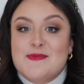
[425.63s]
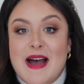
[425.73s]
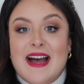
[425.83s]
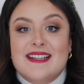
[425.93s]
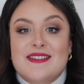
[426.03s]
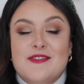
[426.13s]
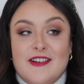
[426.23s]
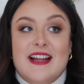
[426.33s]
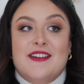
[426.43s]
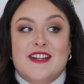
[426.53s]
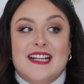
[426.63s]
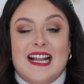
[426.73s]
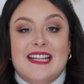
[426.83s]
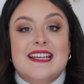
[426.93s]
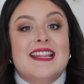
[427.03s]
mad for an advent
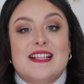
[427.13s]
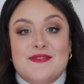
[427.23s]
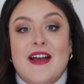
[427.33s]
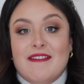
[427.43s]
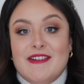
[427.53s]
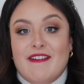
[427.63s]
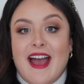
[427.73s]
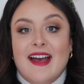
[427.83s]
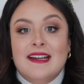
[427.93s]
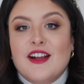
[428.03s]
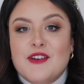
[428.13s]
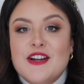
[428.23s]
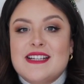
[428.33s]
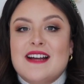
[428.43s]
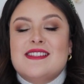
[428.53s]
calendar. That's very rare. I
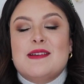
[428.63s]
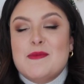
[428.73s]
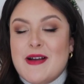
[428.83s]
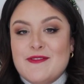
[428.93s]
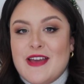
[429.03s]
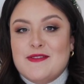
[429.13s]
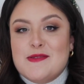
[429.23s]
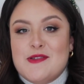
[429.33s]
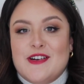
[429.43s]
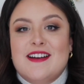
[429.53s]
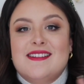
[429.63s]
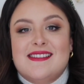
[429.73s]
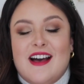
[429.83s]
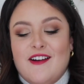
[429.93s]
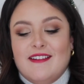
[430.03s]
wrote down some of my favourite products
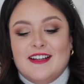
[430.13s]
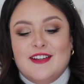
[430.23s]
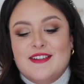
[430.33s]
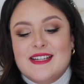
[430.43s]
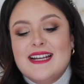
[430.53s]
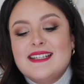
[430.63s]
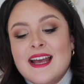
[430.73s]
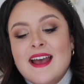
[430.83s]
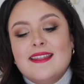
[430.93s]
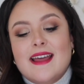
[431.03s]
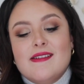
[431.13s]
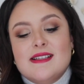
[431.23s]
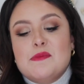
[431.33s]
that are included. There is the